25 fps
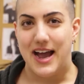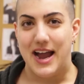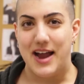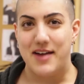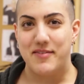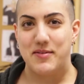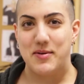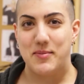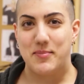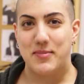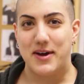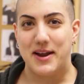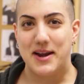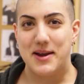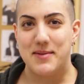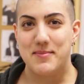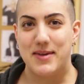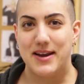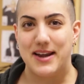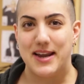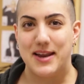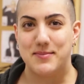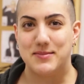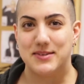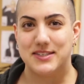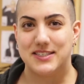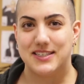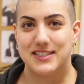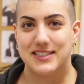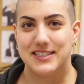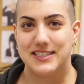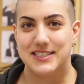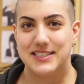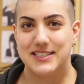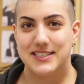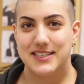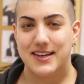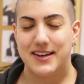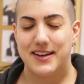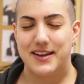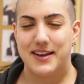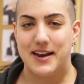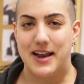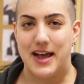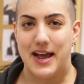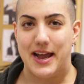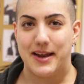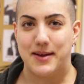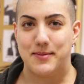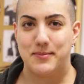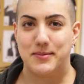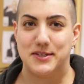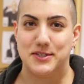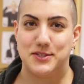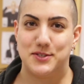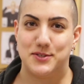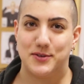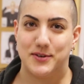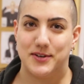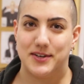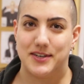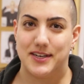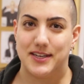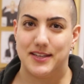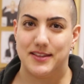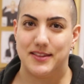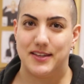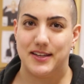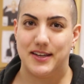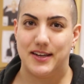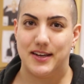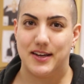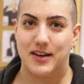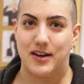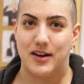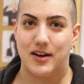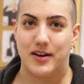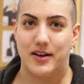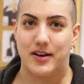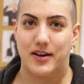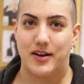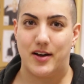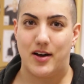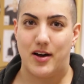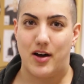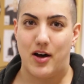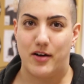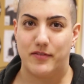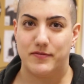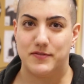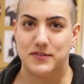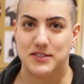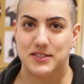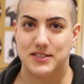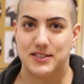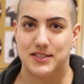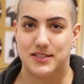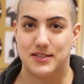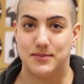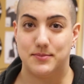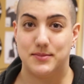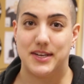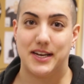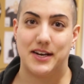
Hi everybody, my name is Alisha and I am a student in the Office System